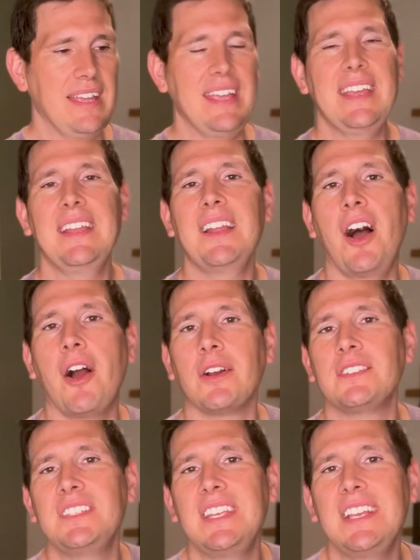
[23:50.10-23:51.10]
In
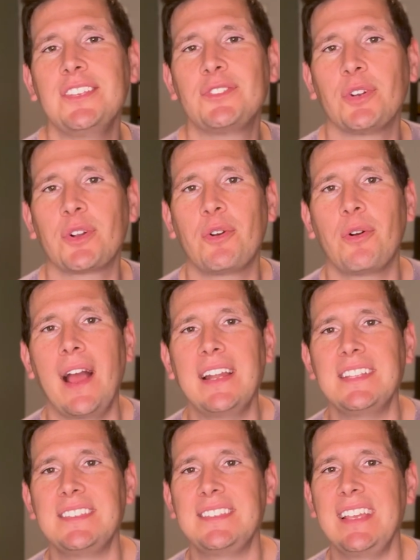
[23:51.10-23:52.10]
our teaser
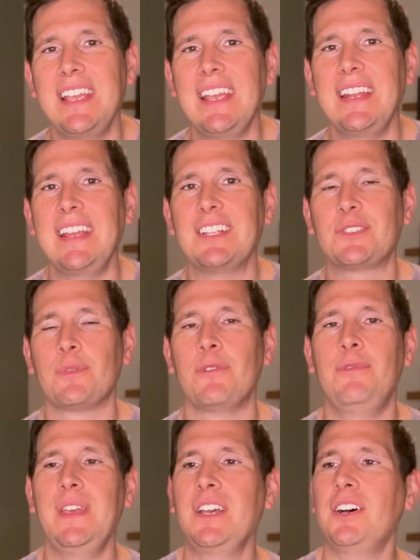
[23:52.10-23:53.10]
credit scene, it's
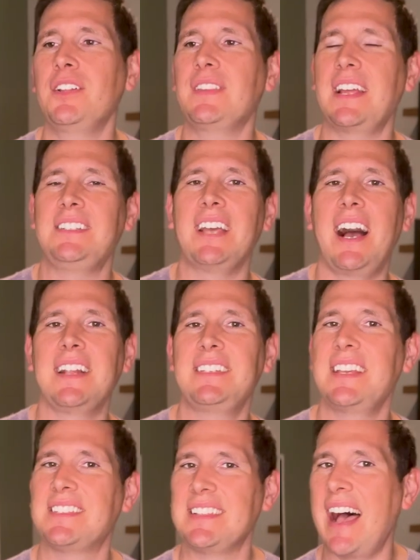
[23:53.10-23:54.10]
revealed that
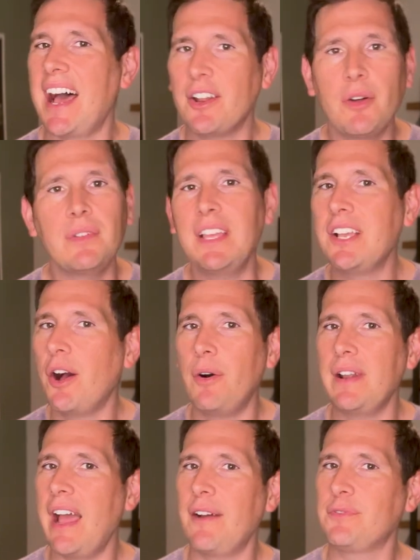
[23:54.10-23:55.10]
Dante's not only
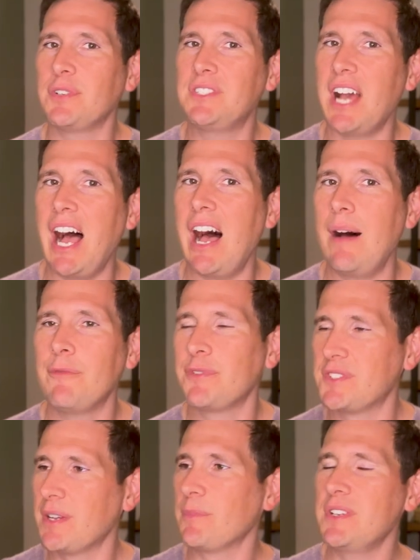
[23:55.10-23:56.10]
going after Dom, for
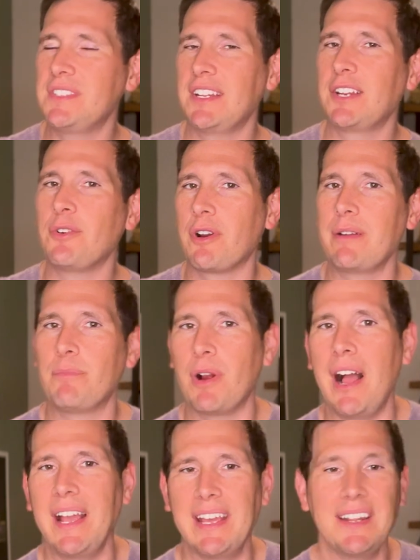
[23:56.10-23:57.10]
some reason ignoring
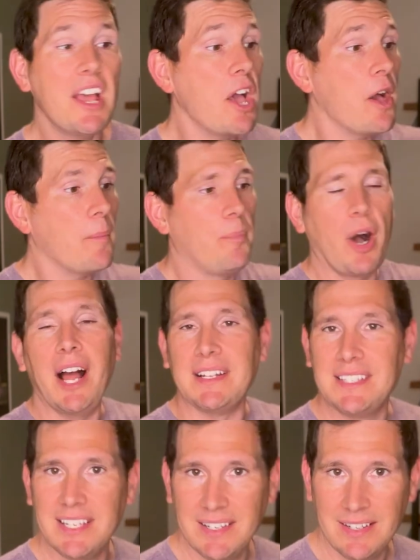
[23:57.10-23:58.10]
Brian,
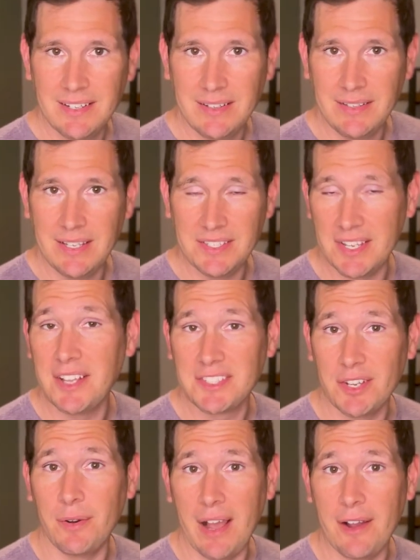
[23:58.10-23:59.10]
but he's
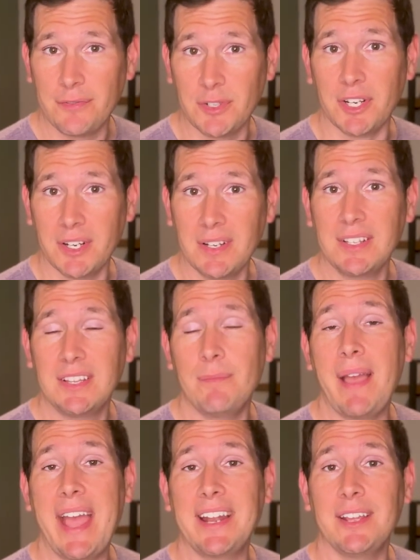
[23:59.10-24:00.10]
also after the
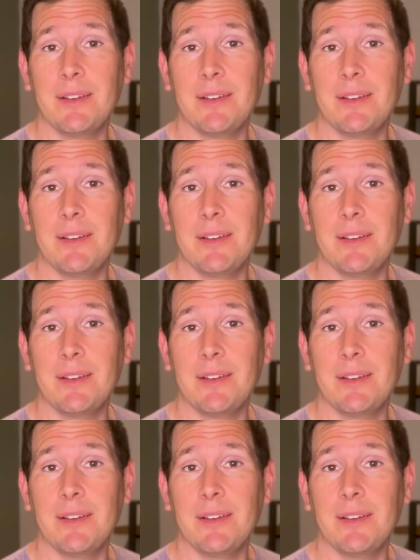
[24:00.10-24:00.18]
man